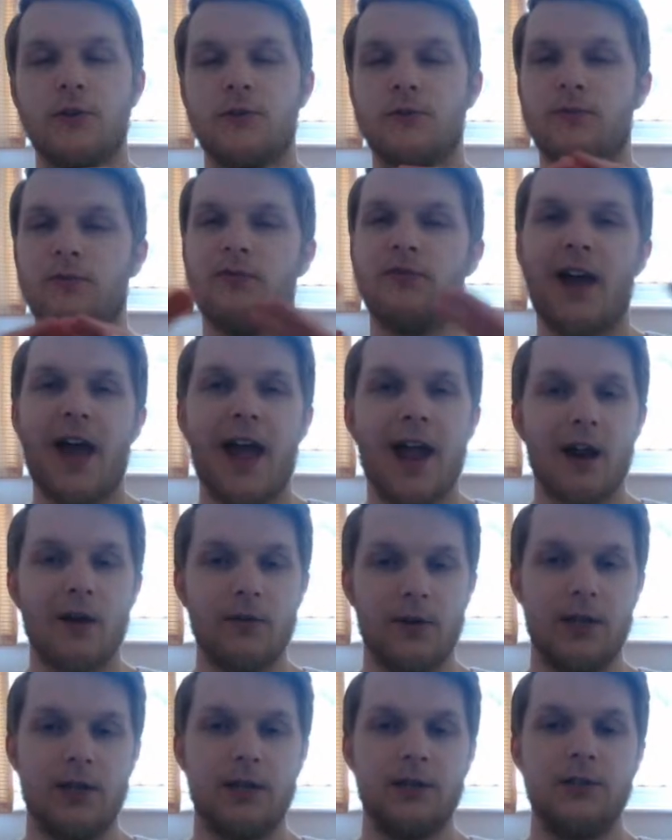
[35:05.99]

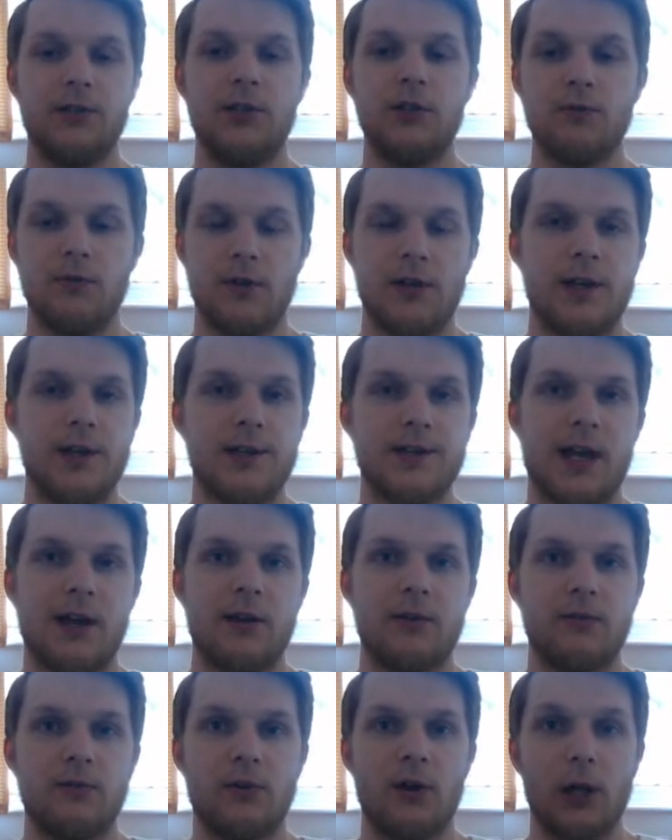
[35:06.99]
Varying degrees
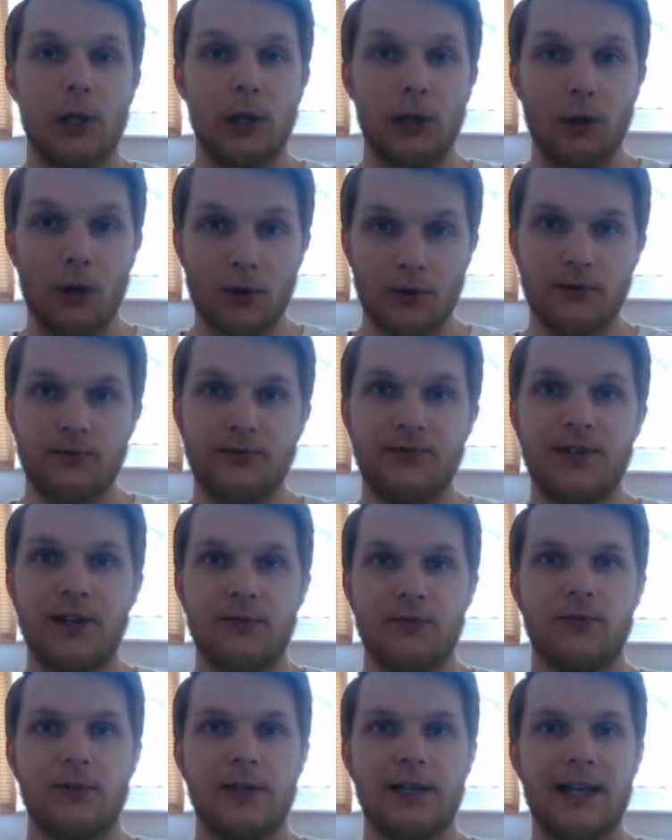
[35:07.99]
and a lot of
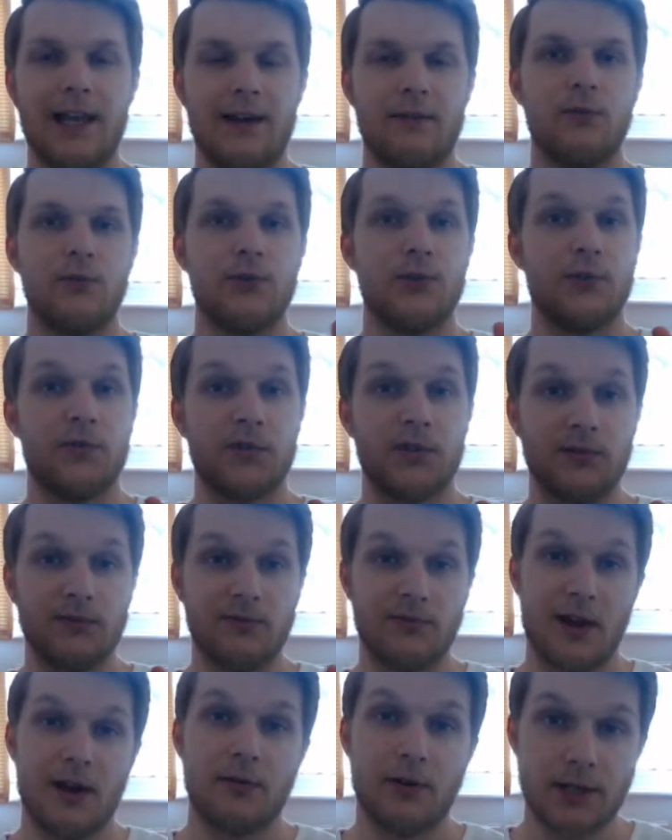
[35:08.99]
different levels of
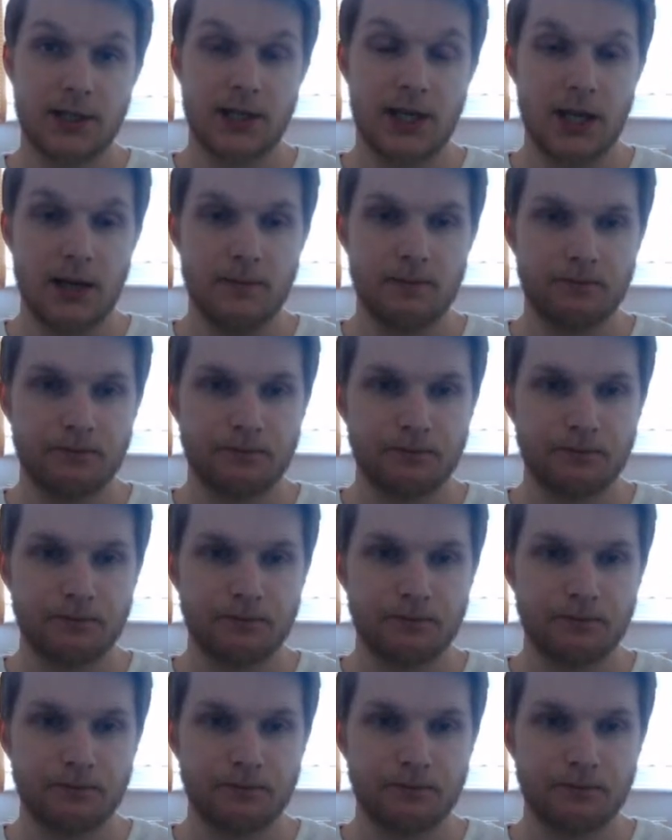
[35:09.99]
severity.